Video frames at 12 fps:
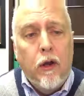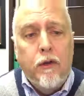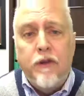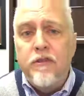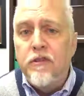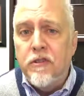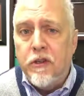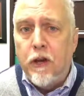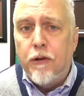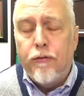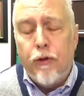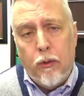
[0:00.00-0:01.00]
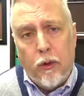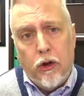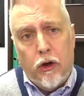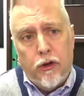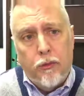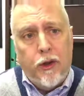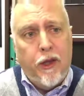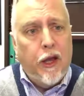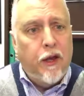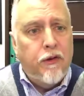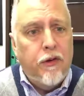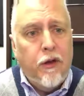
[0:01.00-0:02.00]
This is another frequent call that we
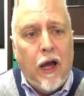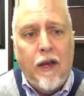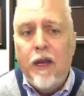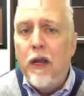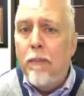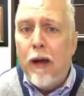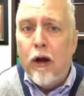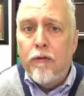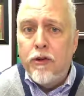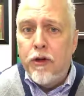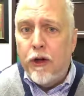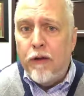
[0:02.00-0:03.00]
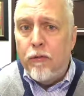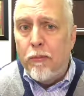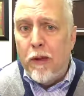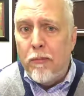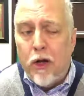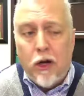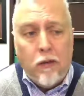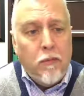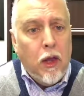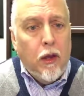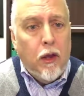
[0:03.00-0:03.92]
get. I need a power of attorney for my mom.